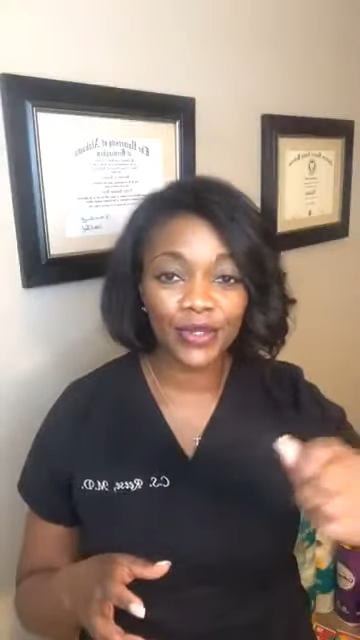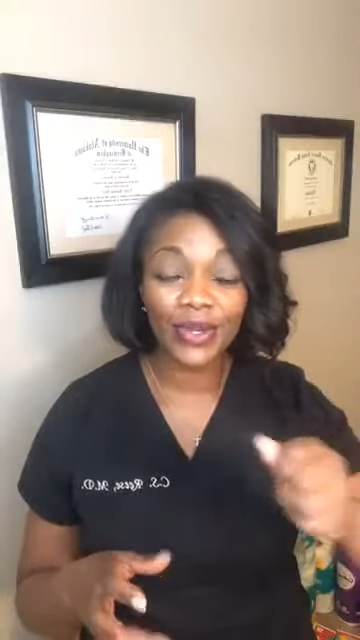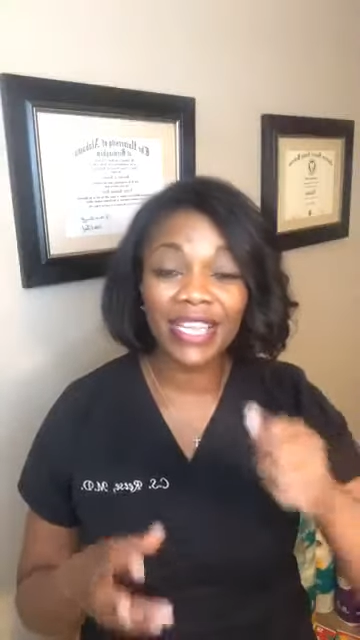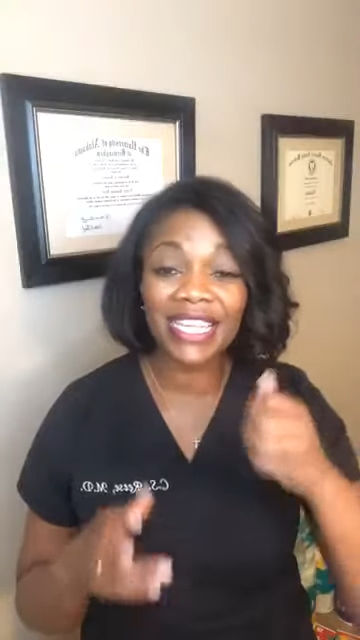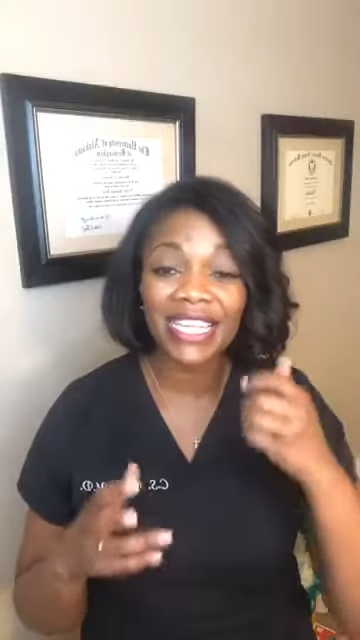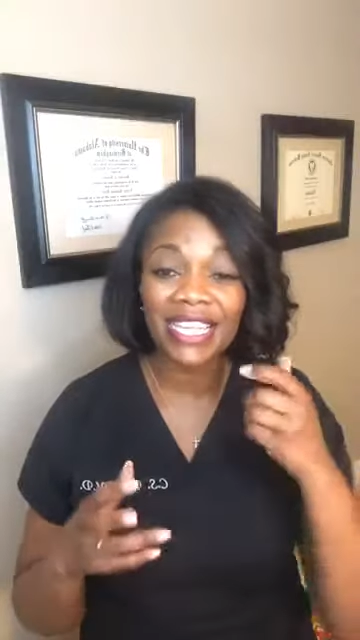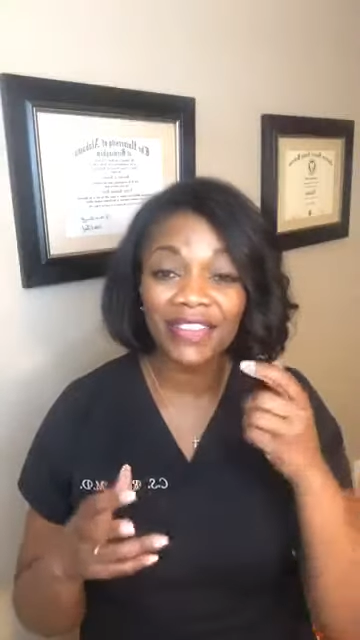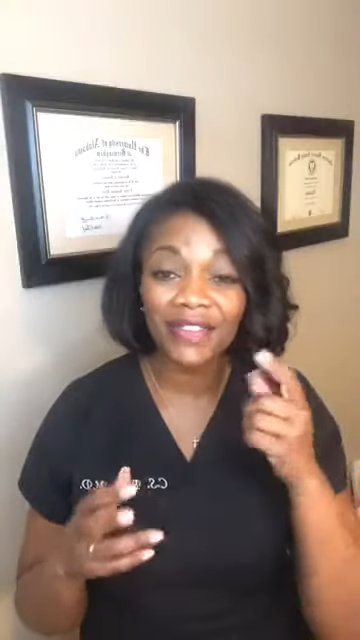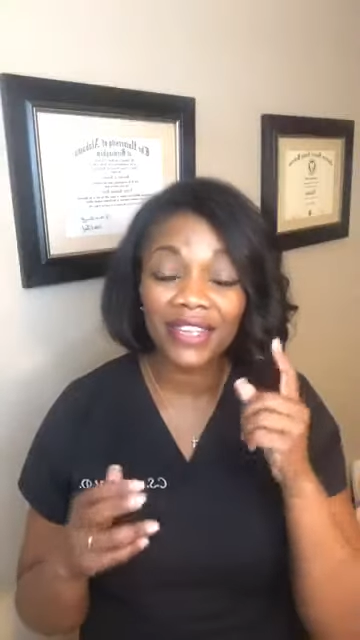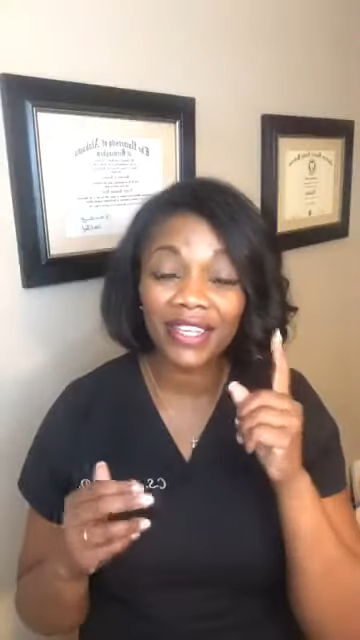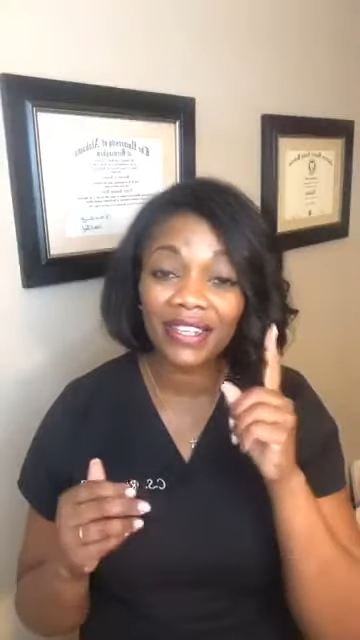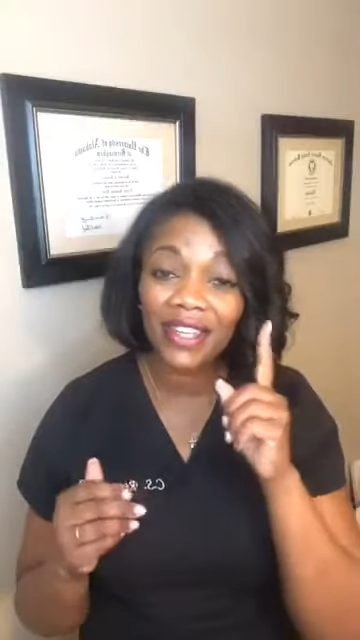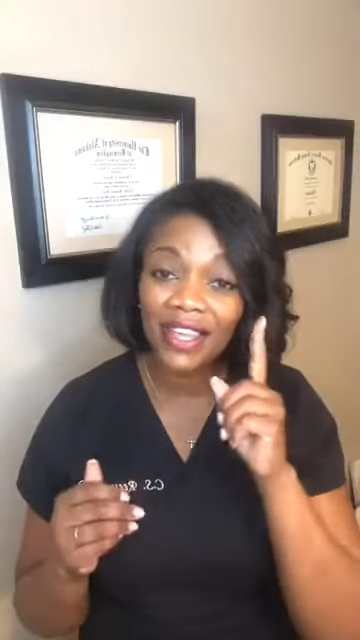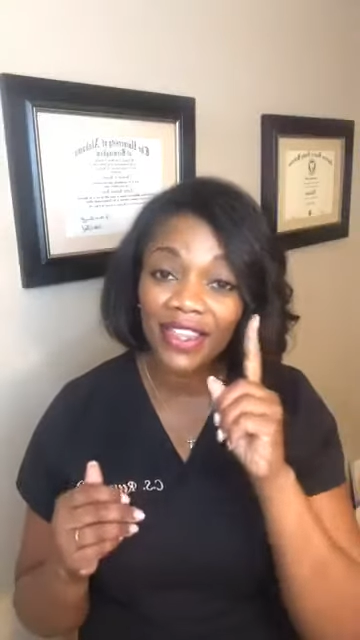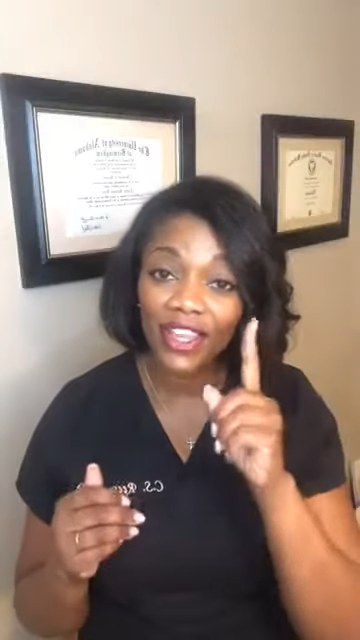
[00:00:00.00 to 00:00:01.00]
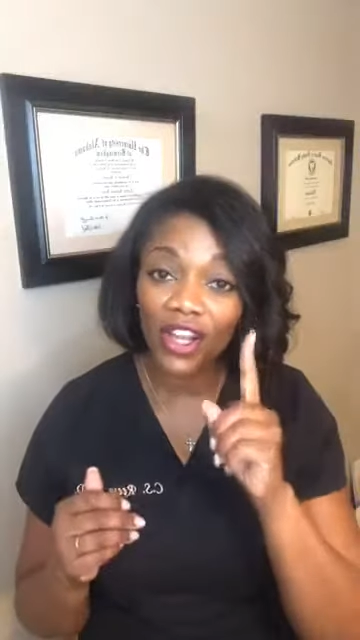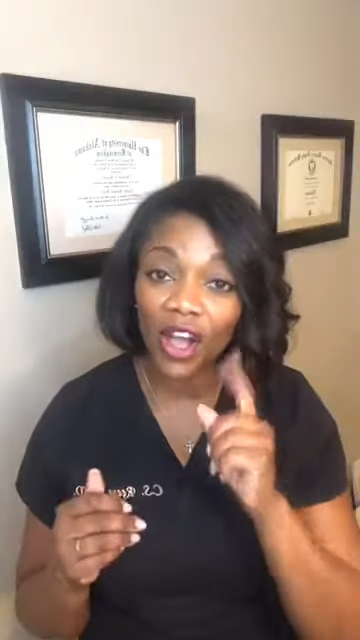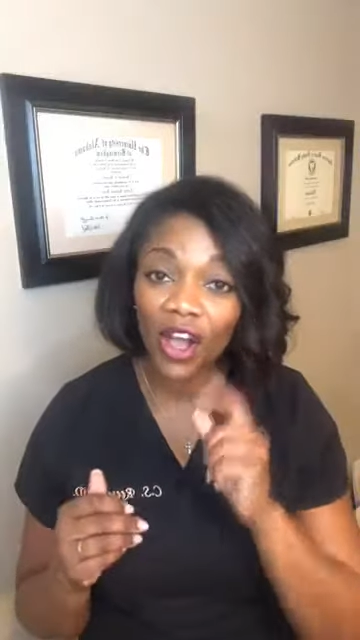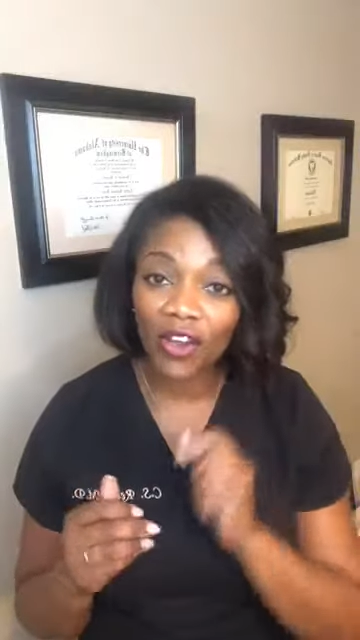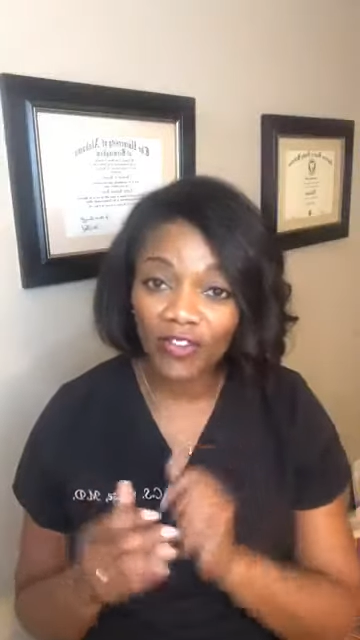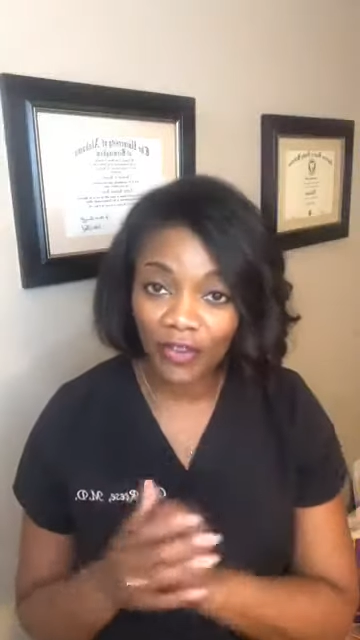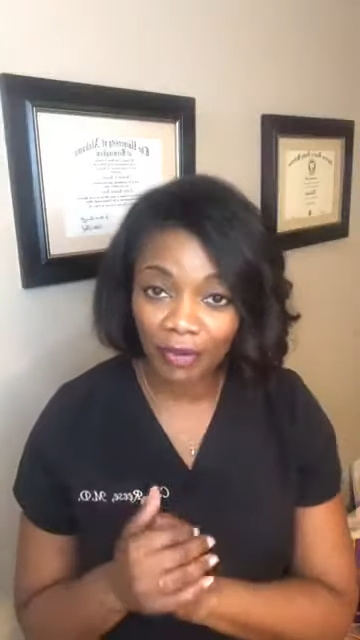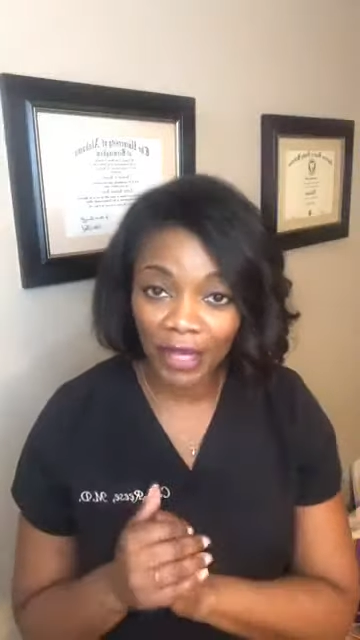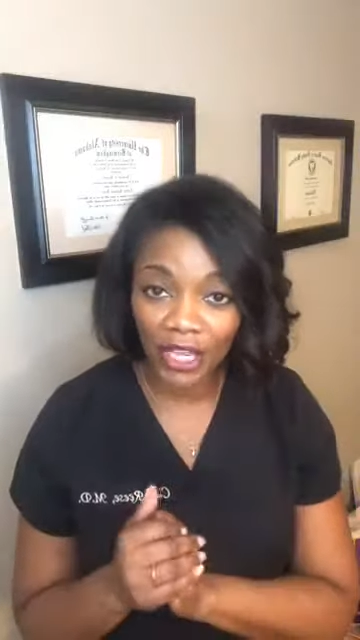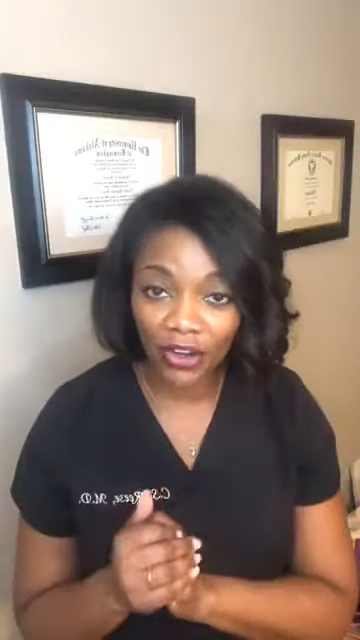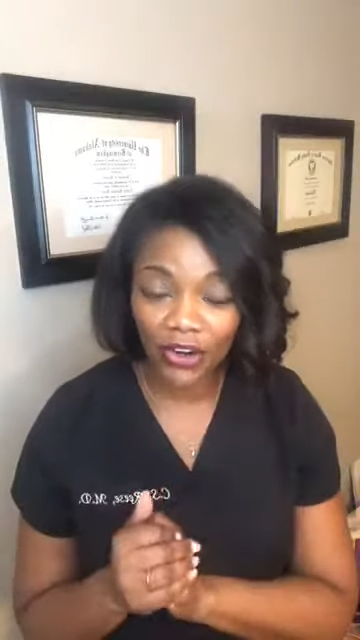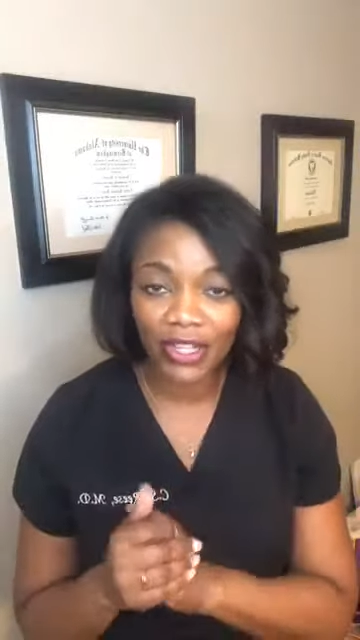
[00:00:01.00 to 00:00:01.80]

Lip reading: and even the coffee maker,